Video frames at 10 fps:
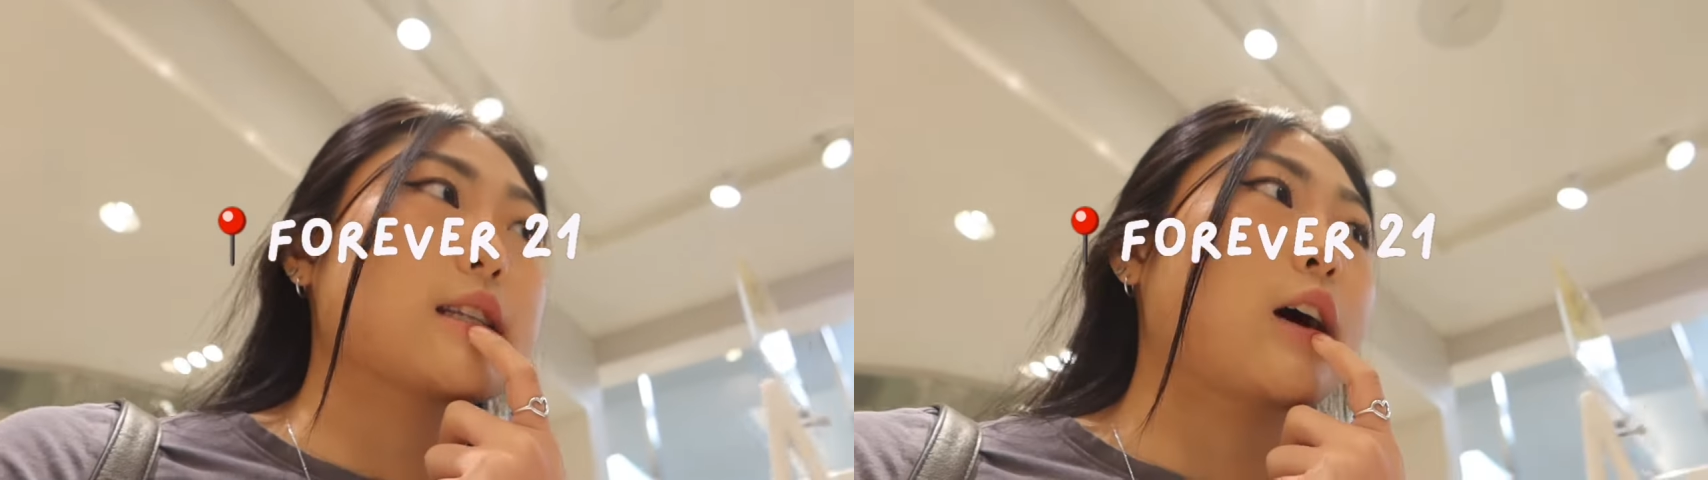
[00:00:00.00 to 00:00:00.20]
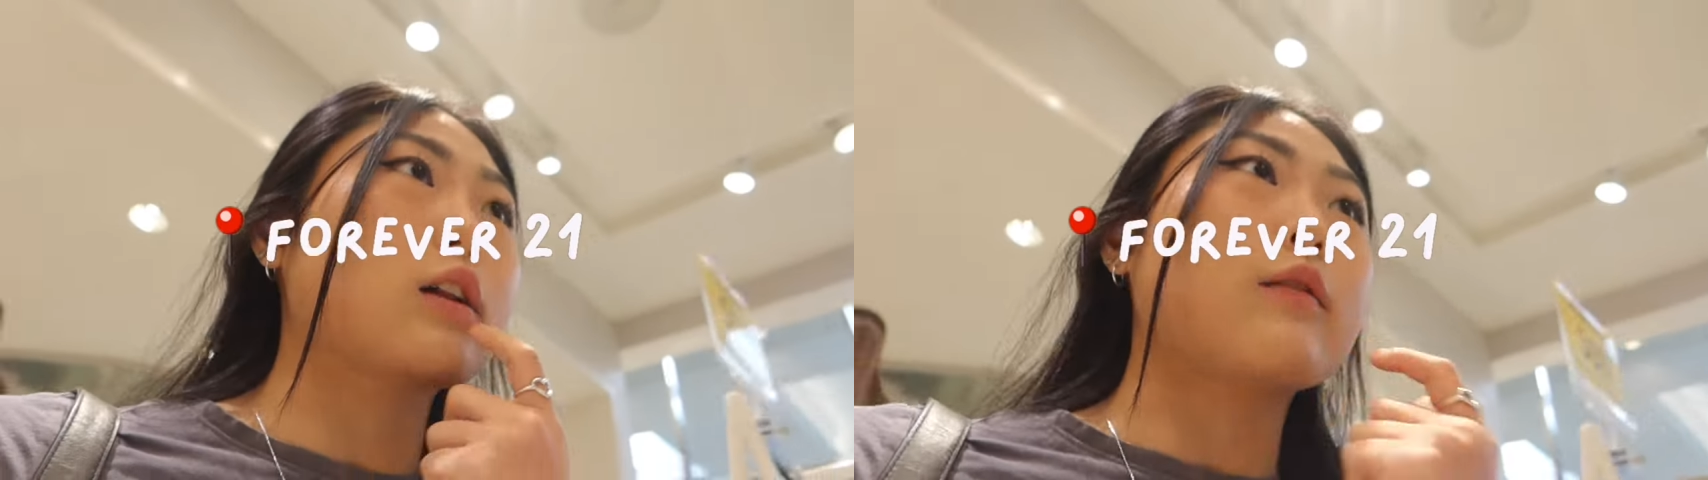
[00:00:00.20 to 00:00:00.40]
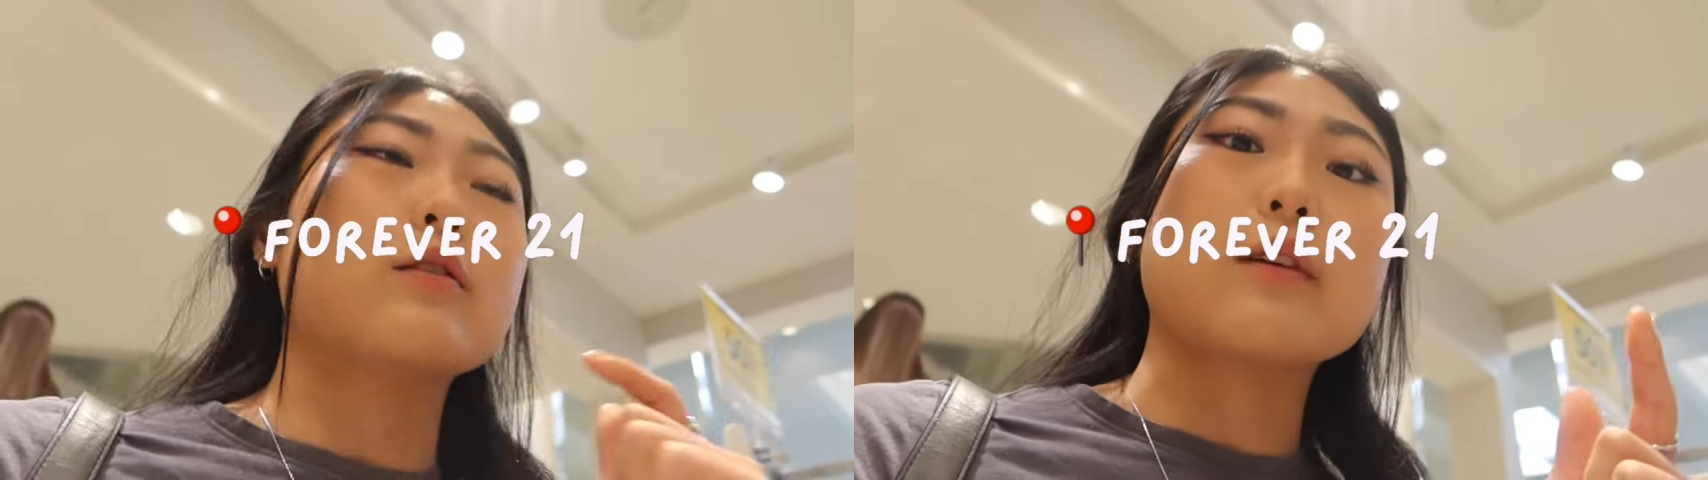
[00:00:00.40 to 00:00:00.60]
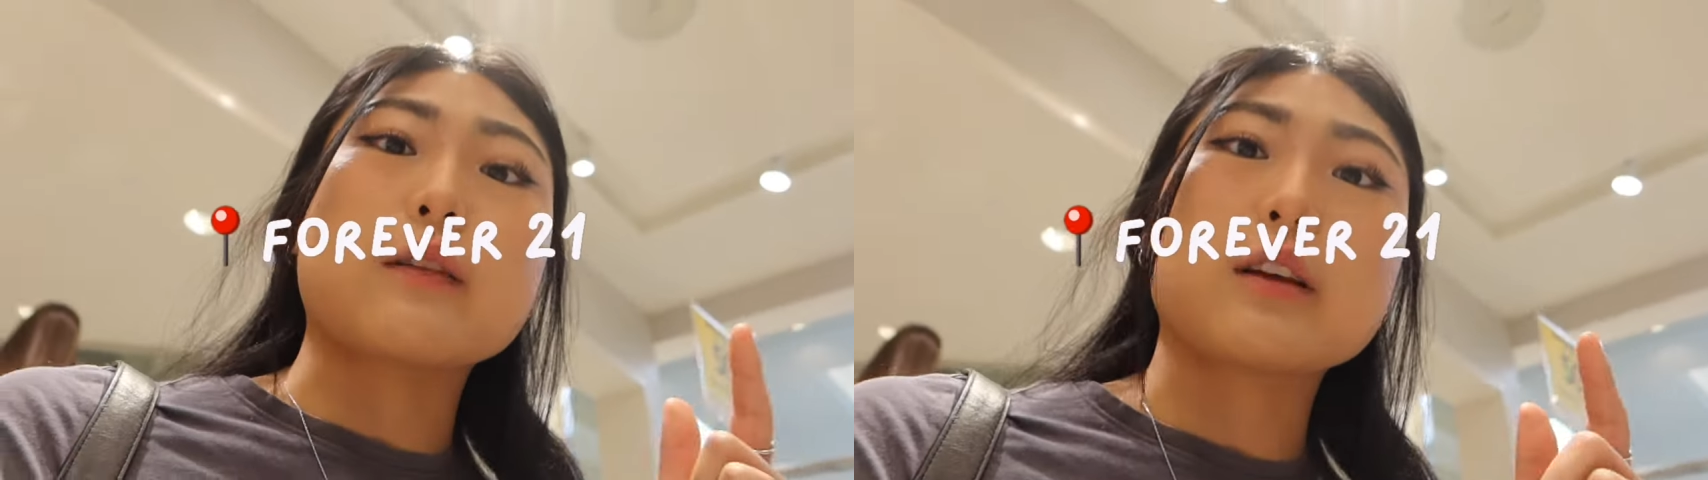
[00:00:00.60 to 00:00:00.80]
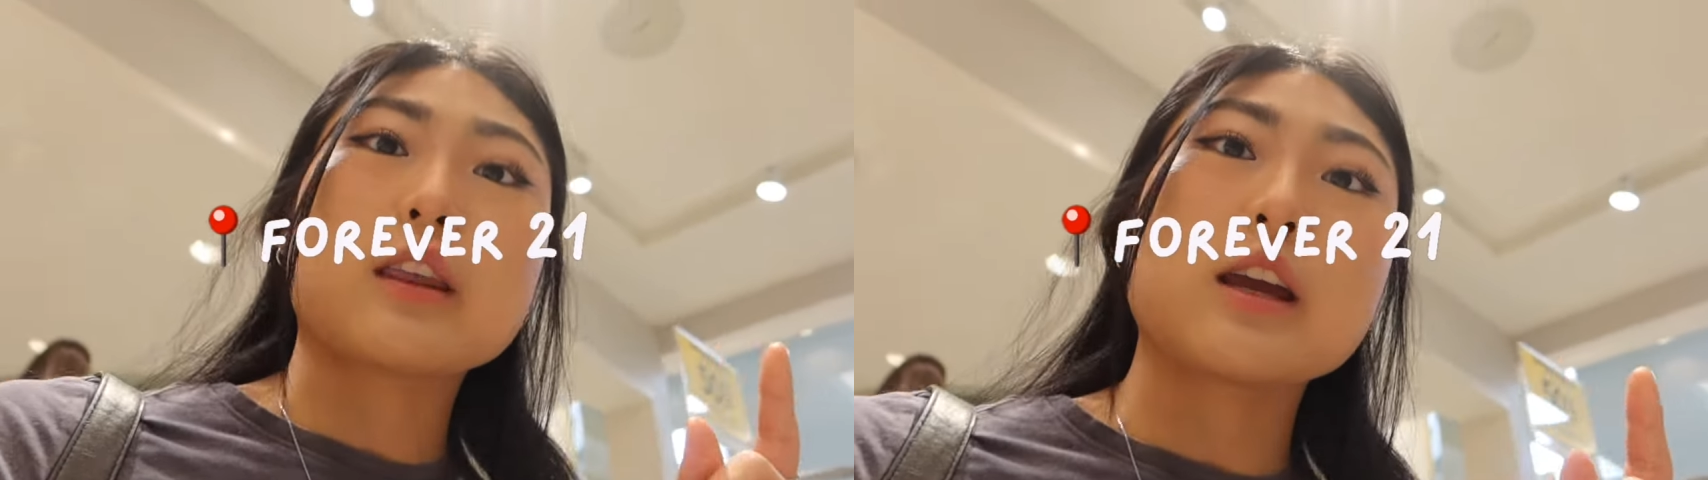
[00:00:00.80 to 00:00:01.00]
sale off of
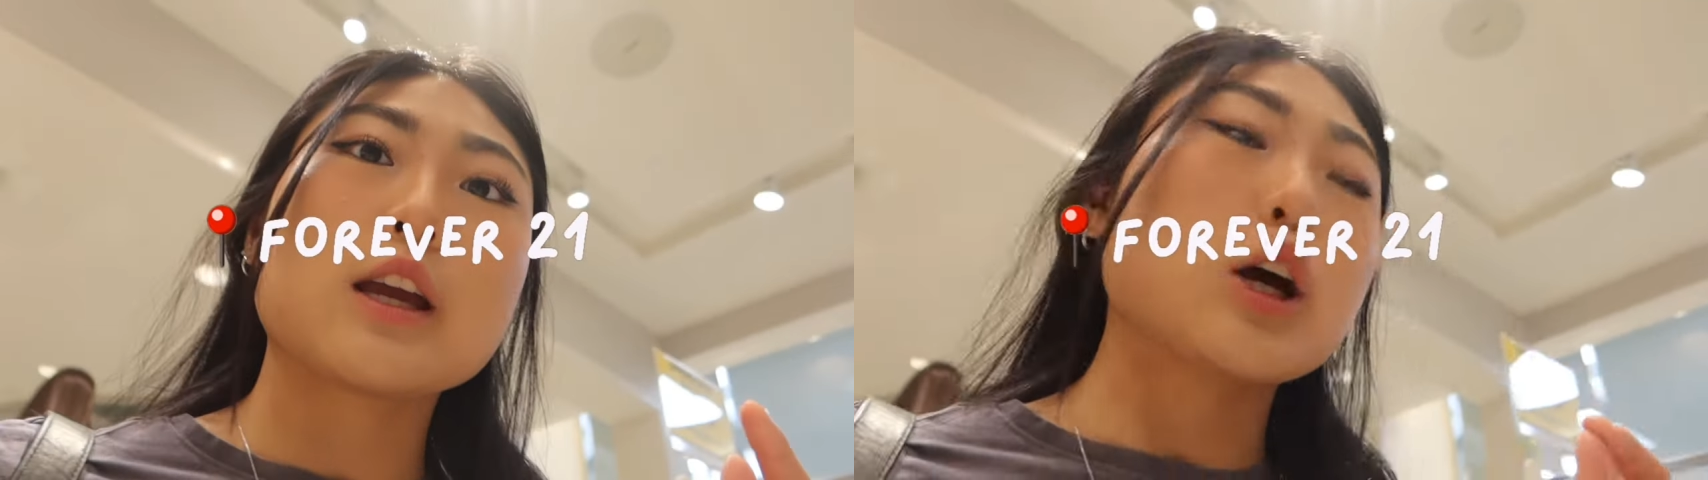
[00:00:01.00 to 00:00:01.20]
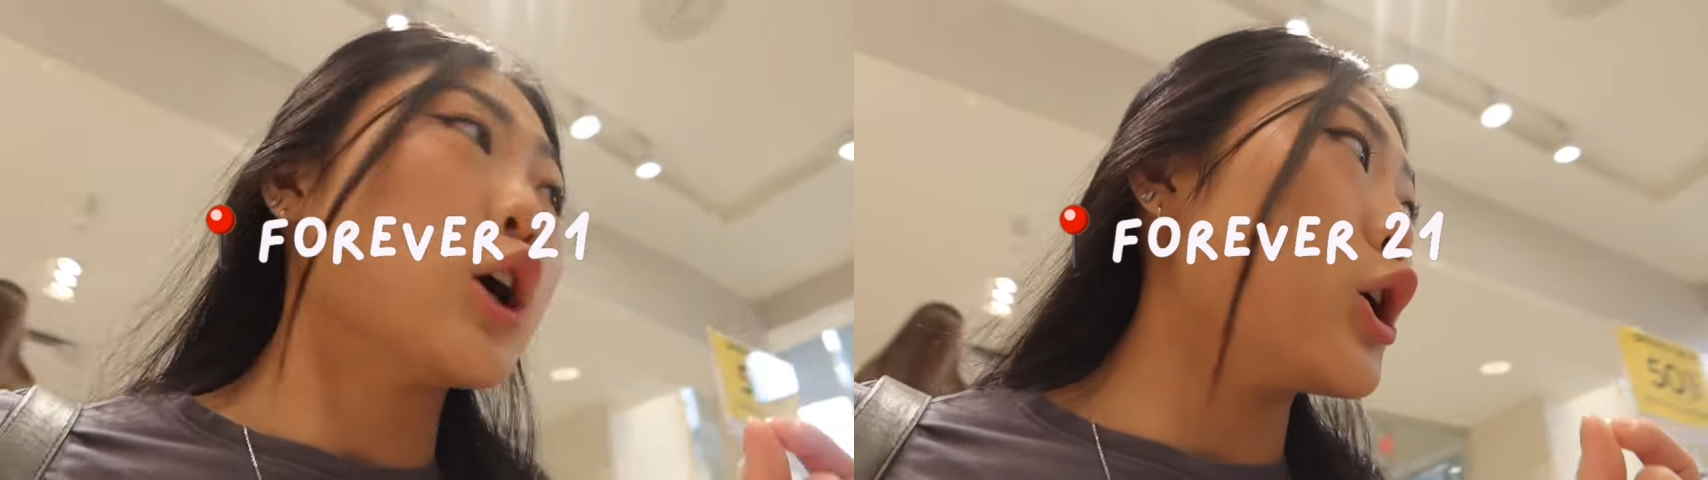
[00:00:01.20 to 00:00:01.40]
everything,